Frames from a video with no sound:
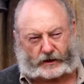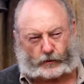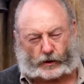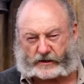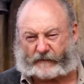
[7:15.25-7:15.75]
He
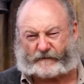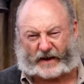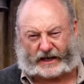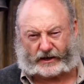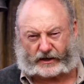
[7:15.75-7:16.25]
wants to
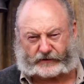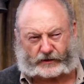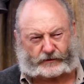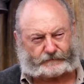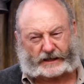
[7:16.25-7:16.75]
feed off
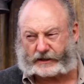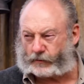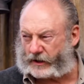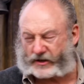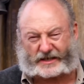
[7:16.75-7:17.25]
you, and he
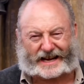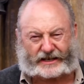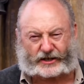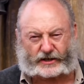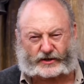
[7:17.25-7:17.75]
wants to
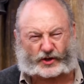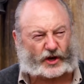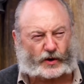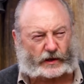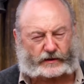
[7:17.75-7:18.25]
take your
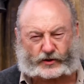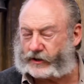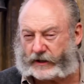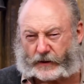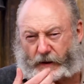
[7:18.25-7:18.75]
soul,
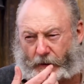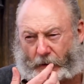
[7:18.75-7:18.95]
turn you